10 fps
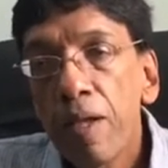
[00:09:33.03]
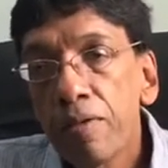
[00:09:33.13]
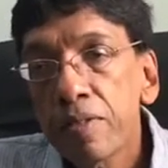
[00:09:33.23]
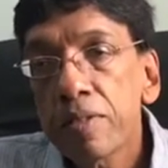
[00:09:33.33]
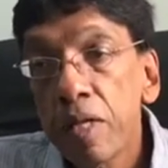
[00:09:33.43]

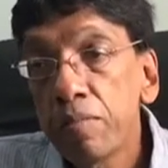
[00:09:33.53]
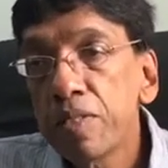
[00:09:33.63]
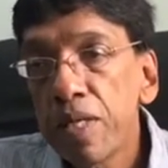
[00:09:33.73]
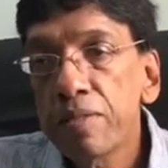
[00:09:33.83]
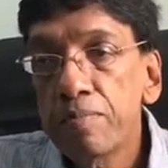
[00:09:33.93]
some
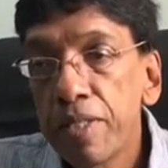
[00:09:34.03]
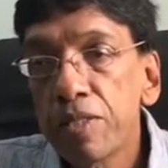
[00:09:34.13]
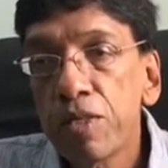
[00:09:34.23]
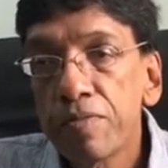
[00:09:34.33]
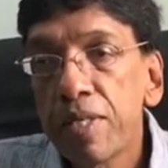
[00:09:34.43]

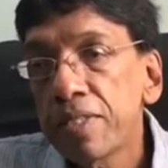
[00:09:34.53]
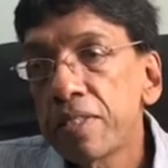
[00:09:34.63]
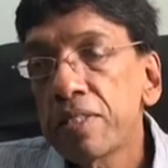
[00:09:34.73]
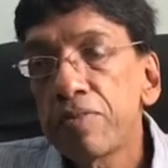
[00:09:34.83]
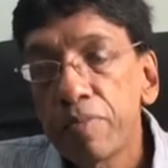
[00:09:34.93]
measure of
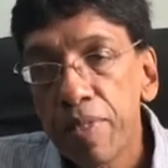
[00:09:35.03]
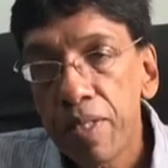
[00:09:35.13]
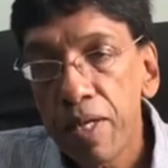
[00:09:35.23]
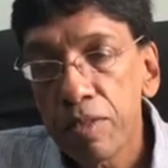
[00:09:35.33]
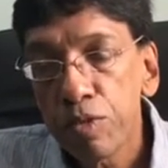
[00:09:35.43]
justice will be
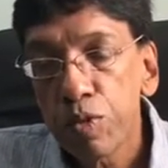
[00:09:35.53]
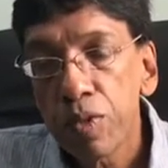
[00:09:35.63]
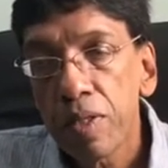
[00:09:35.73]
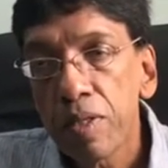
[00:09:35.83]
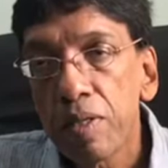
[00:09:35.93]
done to
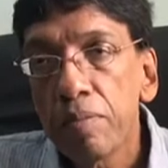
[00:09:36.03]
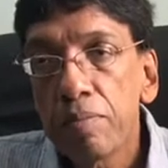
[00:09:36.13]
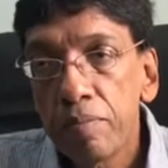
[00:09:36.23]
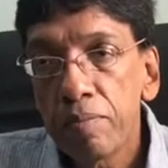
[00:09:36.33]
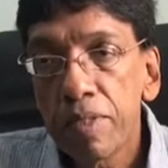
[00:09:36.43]
the
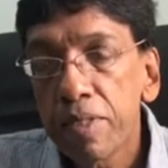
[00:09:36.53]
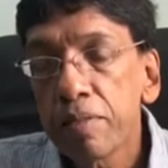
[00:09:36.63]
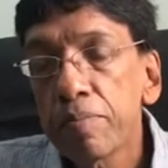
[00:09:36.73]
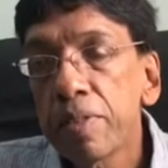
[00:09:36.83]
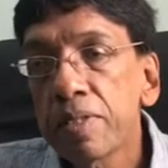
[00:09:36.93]

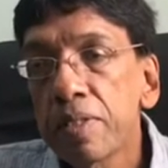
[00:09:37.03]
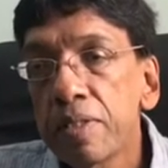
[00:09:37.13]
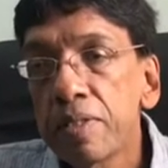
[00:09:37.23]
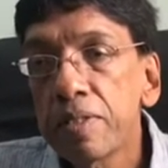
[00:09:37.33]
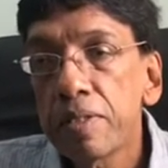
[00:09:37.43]
missing
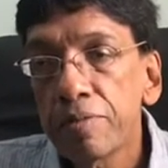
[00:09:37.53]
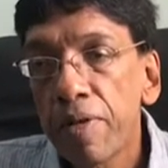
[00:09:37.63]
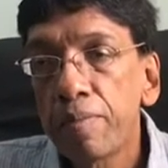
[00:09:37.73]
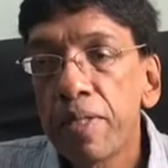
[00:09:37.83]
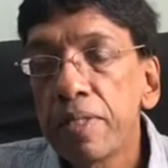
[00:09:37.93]
persons, the
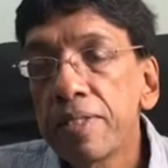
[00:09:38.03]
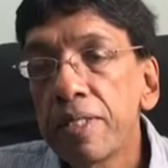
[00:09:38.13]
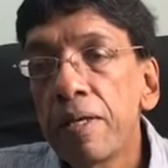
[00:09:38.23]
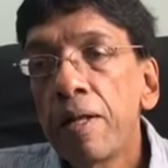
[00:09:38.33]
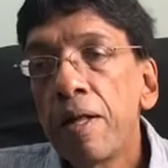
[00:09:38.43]
families,
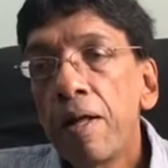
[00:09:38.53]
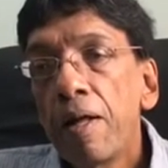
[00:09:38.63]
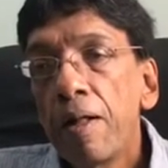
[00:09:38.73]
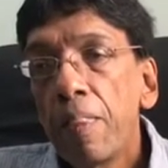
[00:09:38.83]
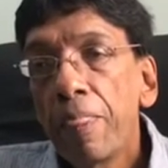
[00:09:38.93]

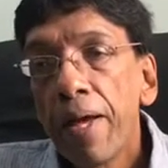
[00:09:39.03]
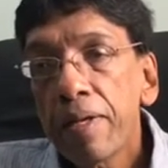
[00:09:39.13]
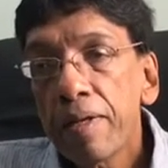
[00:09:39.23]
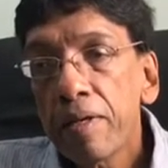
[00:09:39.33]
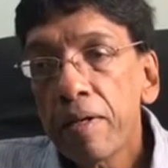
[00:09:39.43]

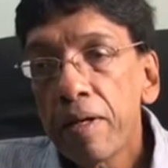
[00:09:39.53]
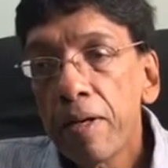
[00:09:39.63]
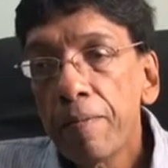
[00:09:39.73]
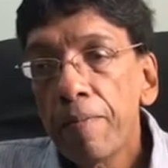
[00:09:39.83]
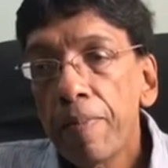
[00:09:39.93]
that
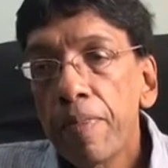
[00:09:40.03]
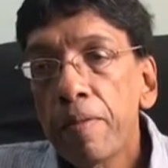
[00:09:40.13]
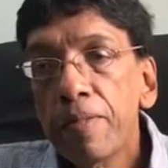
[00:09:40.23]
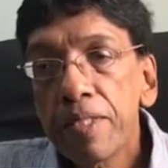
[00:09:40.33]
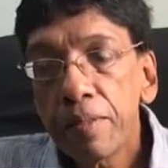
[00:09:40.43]
the
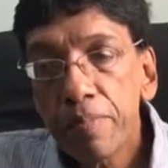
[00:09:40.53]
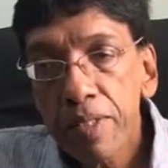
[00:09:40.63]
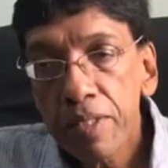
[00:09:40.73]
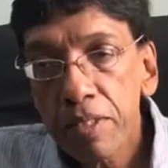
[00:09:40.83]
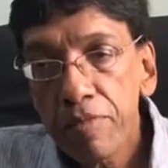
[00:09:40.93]
missing
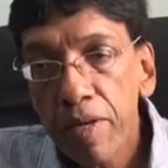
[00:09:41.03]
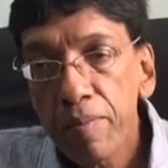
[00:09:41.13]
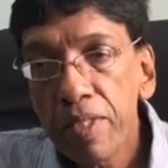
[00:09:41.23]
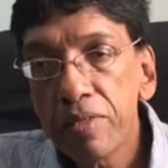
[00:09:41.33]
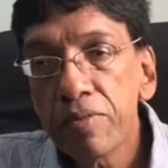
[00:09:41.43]
persons'
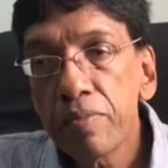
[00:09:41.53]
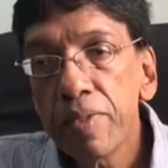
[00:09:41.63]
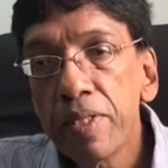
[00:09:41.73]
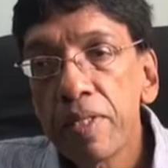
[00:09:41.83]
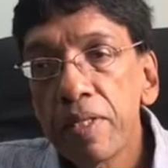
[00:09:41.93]
families will
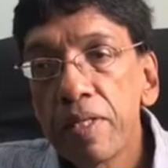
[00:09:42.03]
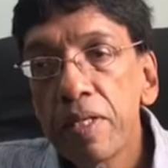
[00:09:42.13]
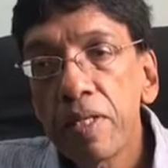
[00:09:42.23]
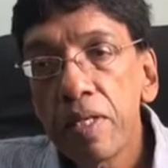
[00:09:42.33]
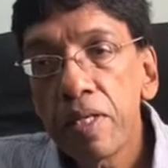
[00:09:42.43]
be
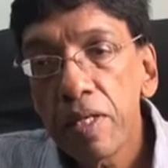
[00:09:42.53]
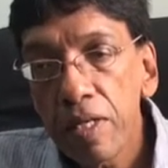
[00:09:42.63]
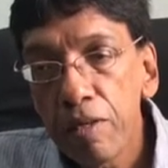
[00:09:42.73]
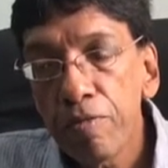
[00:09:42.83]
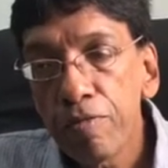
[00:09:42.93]

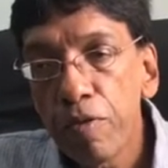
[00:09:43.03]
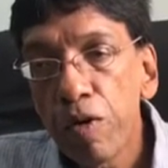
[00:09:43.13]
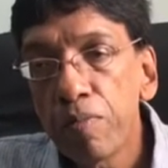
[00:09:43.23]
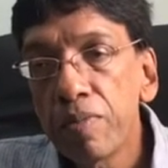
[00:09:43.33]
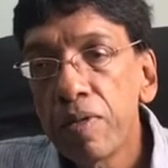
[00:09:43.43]

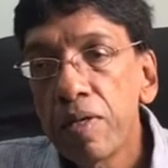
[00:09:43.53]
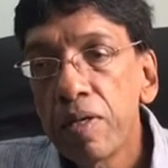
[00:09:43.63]
informed